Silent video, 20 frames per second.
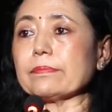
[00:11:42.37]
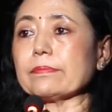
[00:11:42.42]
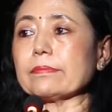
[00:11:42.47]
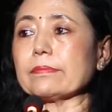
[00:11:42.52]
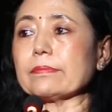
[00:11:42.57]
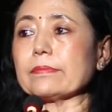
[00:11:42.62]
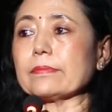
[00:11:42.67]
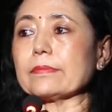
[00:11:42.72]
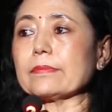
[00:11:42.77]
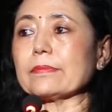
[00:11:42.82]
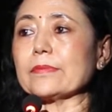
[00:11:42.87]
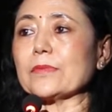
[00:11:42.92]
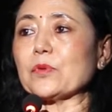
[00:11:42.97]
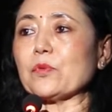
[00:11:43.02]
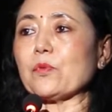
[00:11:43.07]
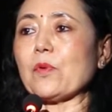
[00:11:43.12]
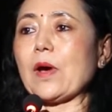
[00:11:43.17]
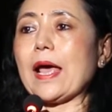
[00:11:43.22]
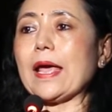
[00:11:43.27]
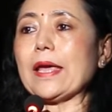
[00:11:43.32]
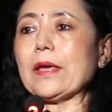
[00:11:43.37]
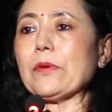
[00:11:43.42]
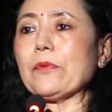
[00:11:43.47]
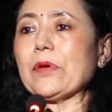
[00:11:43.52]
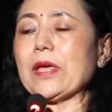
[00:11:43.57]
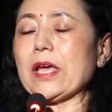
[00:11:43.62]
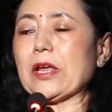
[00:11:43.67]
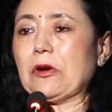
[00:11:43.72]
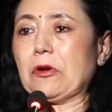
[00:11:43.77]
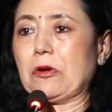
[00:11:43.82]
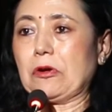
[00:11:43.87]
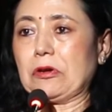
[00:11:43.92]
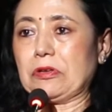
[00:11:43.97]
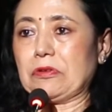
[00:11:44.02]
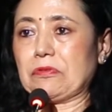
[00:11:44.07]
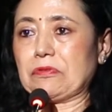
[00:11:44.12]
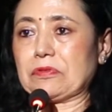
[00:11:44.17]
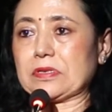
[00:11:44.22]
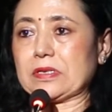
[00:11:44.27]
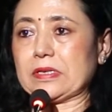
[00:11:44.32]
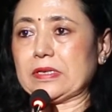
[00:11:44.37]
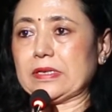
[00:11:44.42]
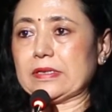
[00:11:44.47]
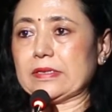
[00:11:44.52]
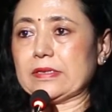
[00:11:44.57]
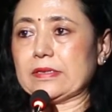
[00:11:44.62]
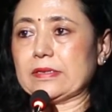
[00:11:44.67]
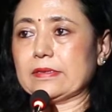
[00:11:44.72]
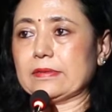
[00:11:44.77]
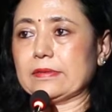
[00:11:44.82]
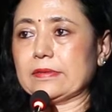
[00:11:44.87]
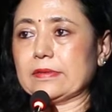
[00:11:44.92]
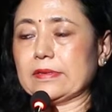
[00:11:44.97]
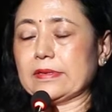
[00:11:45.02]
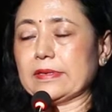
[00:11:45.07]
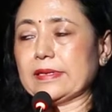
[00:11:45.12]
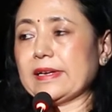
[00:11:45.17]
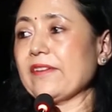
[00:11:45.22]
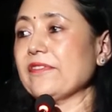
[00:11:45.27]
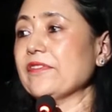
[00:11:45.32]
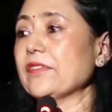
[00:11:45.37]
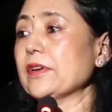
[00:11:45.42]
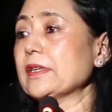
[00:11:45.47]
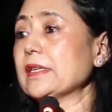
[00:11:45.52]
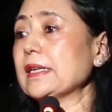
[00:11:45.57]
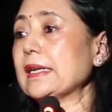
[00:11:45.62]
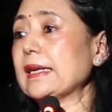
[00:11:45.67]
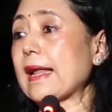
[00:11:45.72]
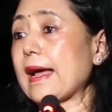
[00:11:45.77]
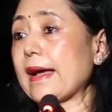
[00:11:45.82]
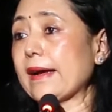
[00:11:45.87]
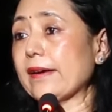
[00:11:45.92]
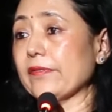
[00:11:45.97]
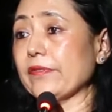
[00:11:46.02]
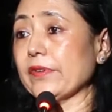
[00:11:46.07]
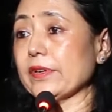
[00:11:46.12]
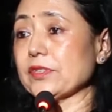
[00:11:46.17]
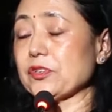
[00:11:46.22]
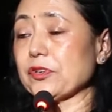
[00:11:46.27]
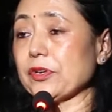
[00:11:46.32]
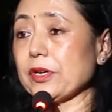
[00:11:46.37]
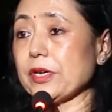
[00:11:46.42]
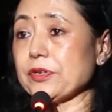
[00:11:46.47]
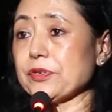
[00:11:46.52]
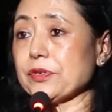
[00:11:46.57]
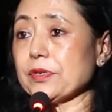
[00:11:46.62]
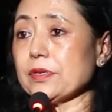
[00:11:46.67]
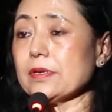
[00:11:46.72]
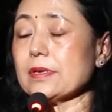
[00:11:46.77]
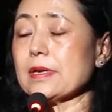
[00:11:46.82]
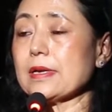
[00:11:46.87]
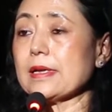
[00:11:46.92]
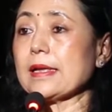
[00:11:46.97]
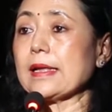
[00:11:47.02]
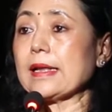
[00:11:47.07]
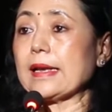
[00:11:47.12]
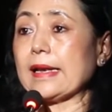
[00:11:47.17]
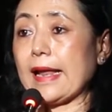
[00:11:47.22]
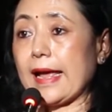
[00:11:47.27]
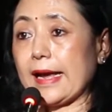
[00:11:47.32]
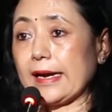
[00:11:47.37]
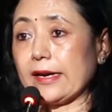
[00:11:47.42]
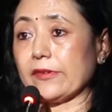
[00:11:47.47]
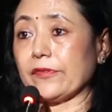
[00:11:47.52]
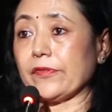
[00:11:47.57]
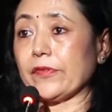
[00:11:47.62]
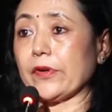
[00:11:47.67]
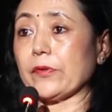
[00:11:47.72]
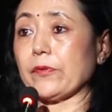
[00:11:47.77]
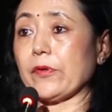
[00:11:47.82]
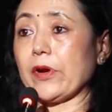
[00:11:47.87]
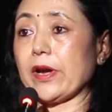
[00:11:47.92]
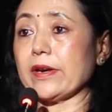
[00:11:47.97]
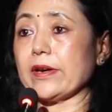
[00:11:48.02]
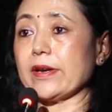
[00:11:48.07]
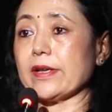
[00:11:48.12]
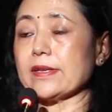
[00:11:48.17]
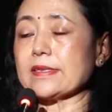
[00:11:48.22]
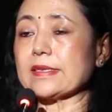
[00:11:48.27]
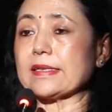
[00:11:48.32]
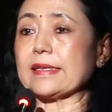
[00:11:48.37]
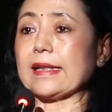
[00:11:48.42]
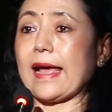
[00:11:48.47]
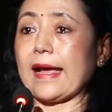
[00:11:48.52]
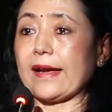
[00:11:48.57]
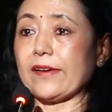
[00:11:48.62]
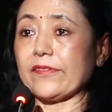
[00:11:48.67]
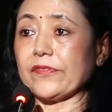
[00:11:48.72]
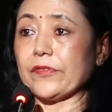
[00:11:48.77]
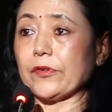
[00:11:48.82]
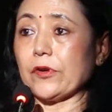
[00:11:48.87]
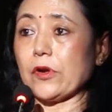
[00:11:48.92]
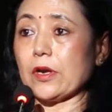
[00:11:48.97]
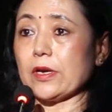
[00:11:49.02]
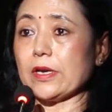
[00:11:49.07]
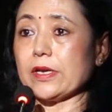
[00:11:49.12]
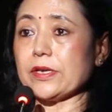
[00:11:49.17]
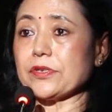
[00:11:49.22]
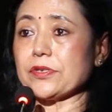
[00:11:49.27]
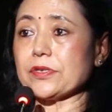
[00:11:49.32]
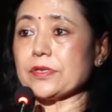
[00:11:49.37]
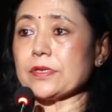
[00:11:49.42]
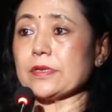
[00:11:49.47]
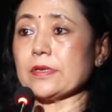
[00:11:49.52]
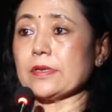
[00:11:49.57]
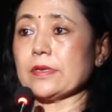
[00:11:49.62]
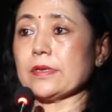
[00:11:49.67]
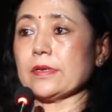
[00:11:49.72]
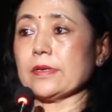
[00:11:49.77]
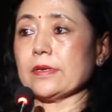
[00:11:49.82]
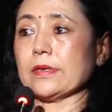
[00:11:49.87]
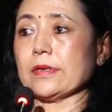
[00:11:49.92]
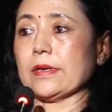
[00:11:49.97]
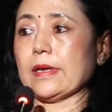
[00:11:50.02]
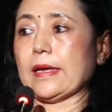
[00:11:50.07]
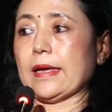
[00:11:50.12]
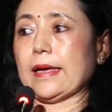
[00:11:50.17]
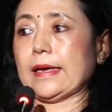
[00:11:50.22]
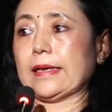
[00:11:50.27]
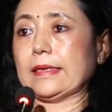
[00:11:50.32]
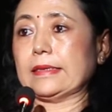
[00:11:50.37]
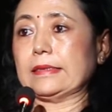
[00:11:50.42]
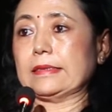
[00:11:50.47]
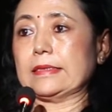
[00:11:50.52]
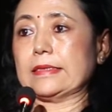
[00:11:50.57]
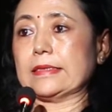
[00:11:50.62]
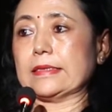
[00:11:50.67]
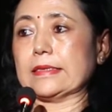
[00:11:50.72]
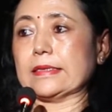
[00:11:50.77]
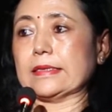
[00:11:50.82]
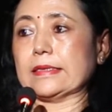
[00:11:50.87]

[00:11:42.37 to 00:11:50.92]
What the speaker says: why we are not using it? Definitely lack of education, lack of awareness, lack of knowledge, and